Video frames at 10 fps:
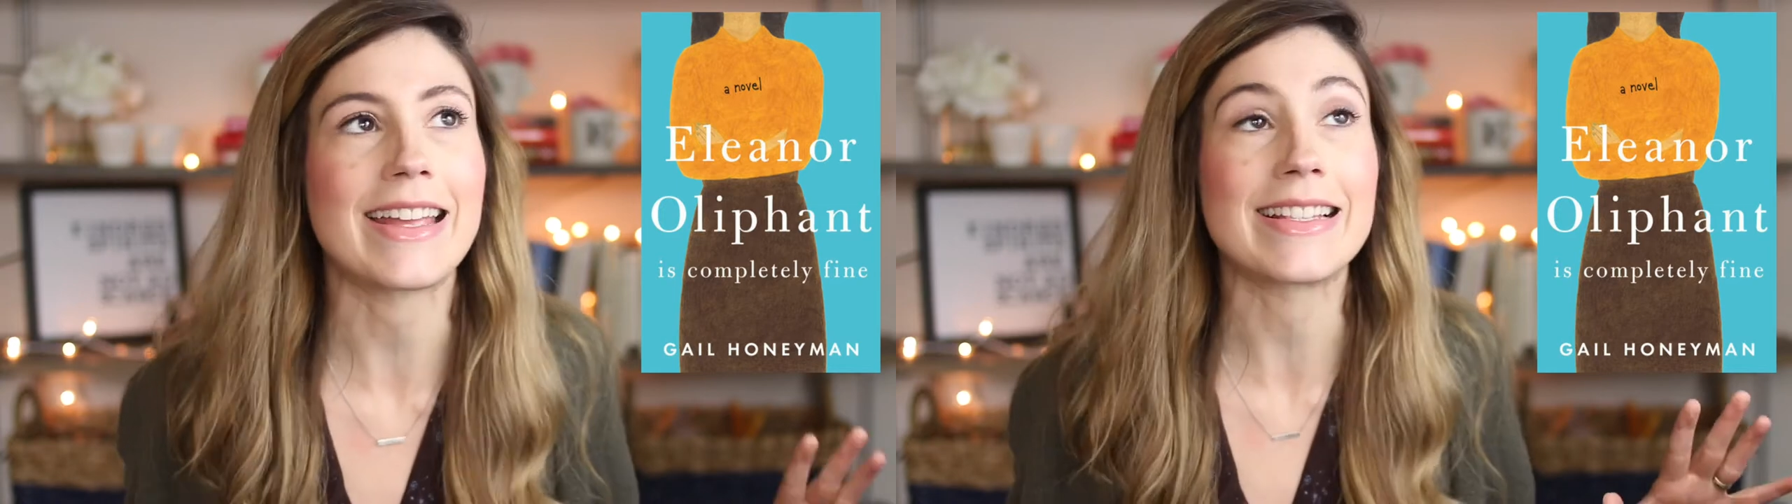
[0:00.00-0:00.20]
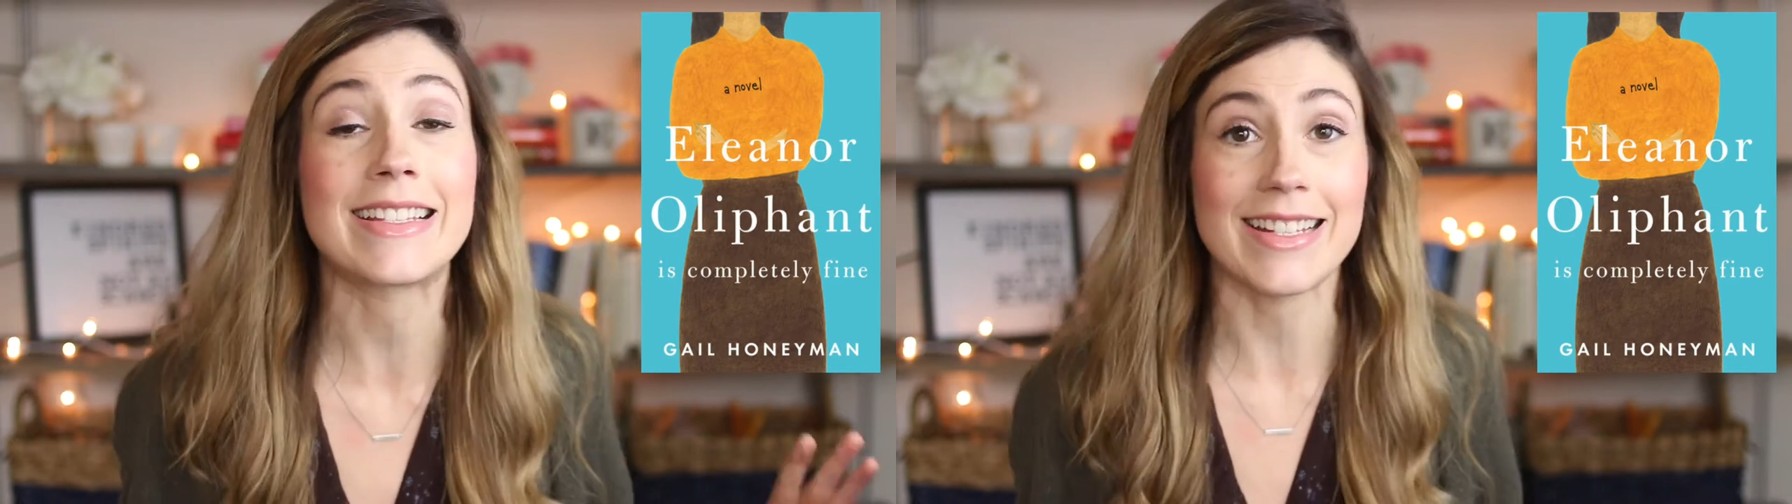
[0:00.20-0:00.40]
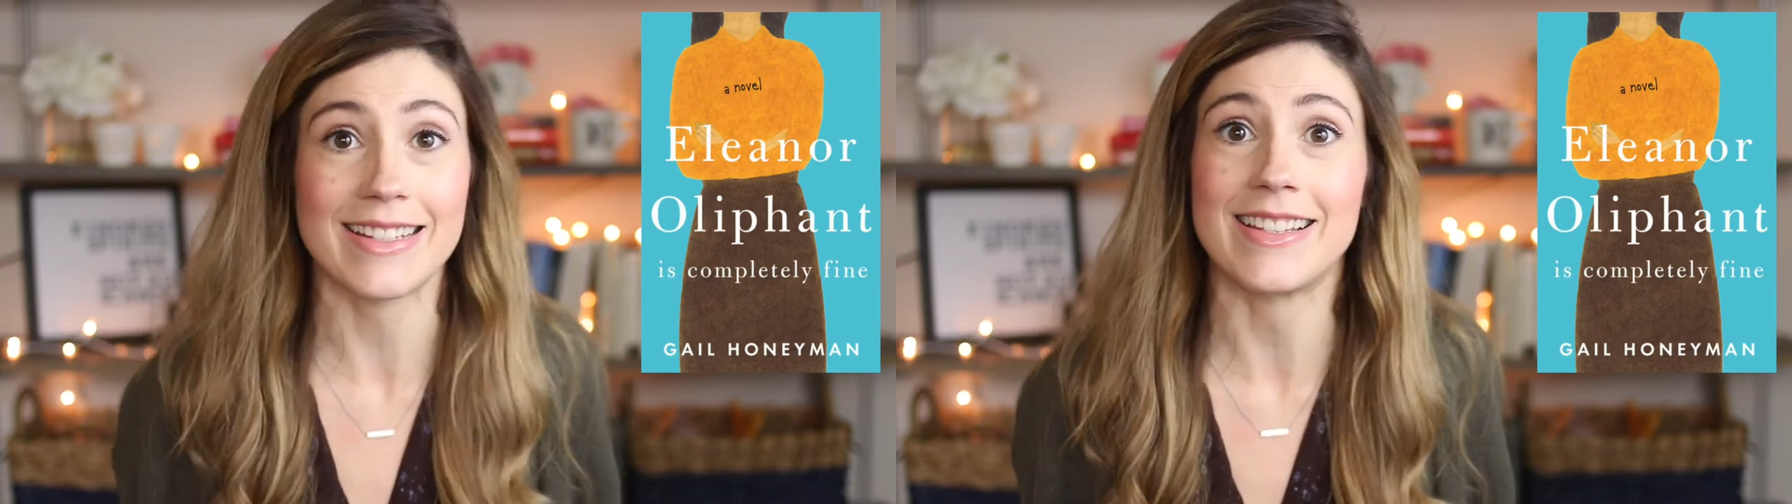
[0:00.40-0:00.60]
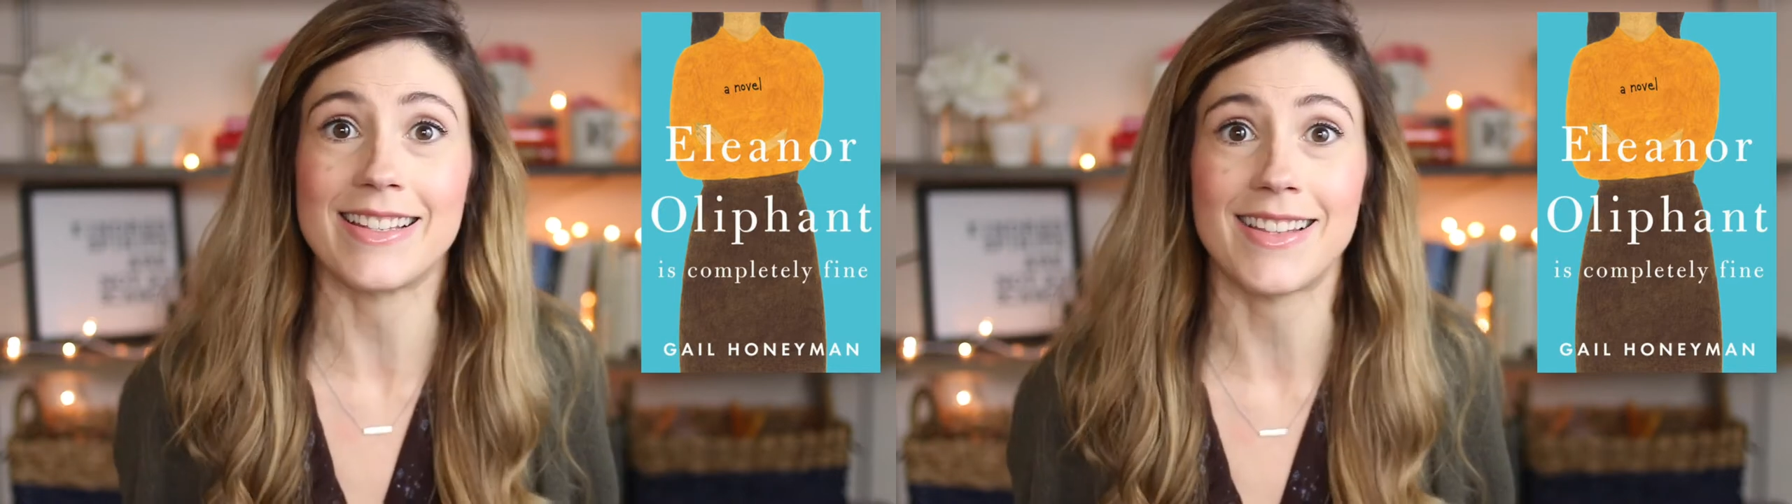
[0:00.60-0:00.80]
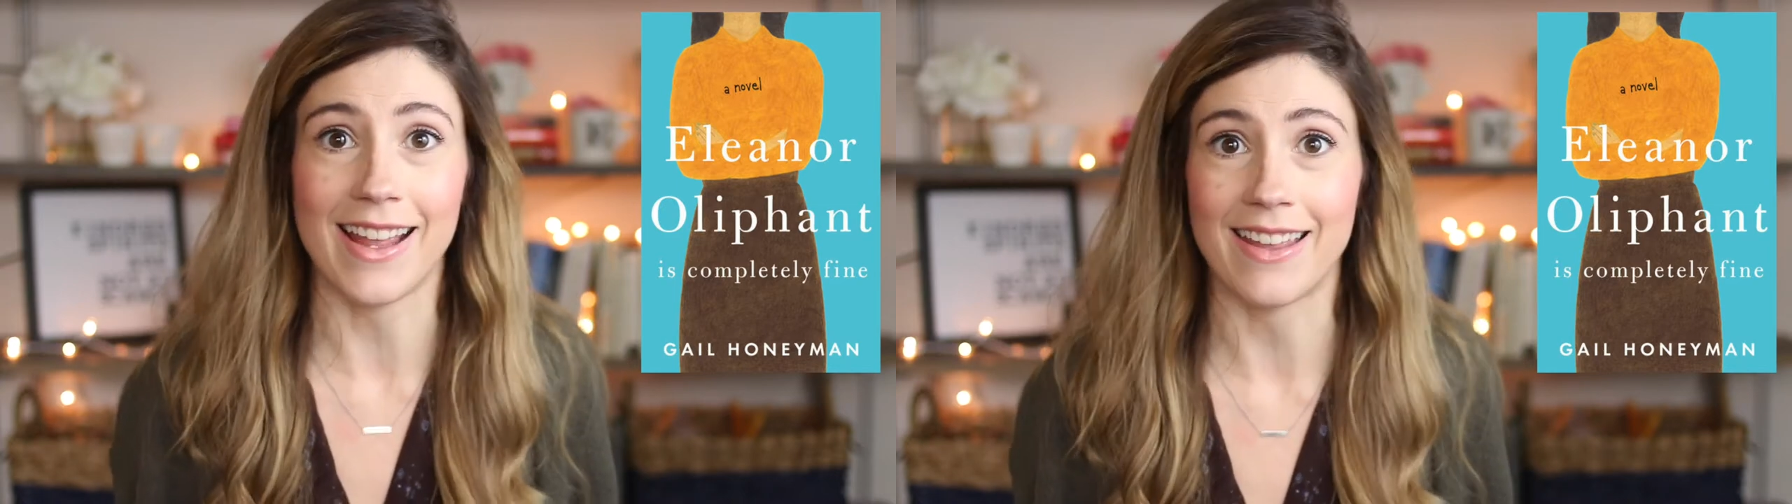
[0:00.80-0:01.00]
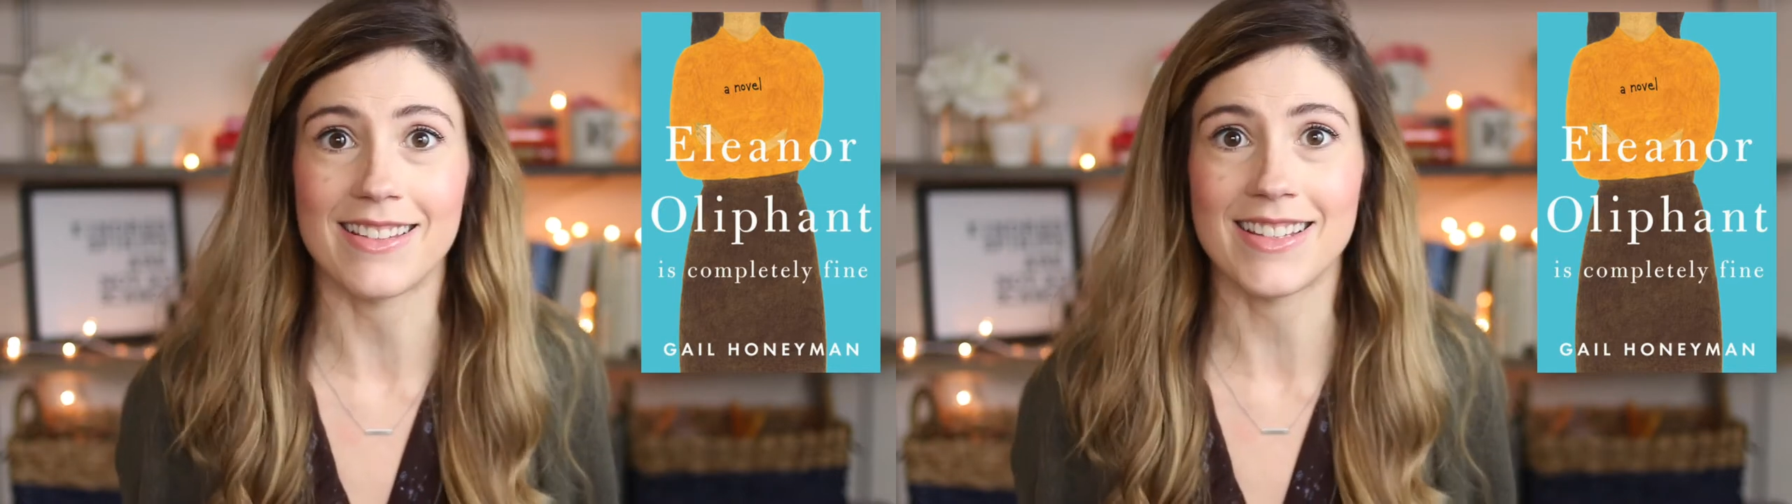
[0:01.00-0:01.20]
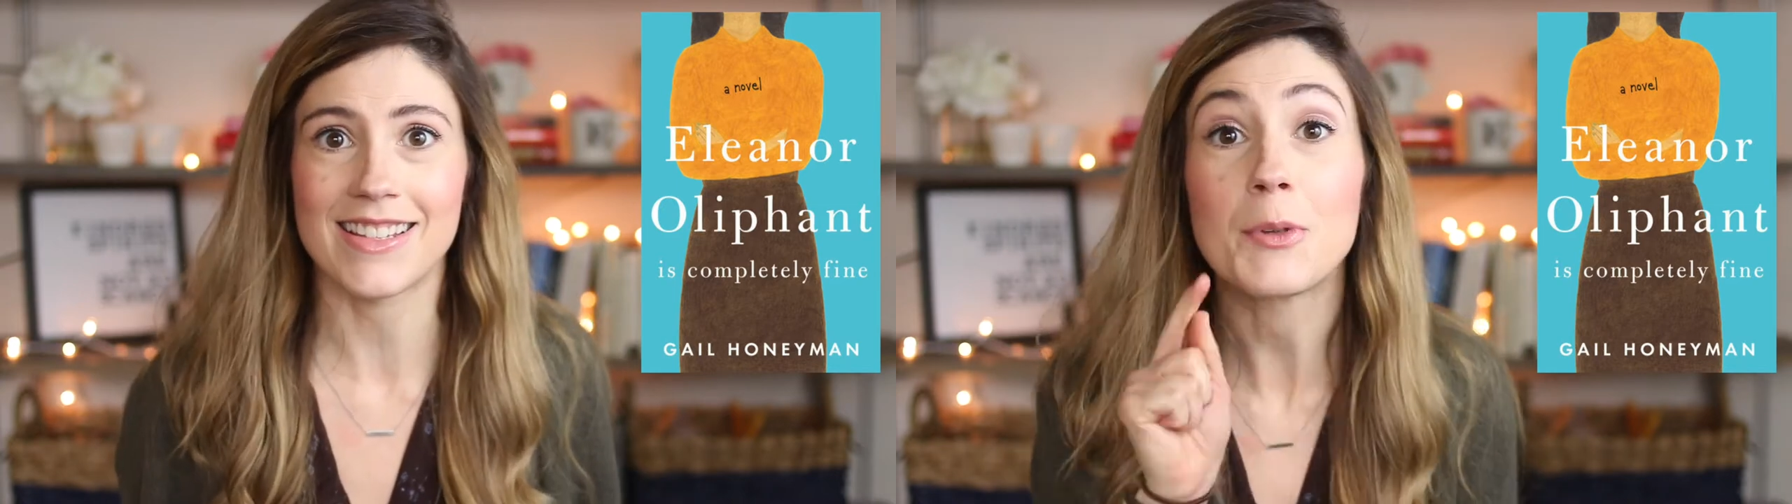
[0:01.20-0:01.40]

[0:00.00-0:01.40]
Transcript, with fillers: in 60 seconds.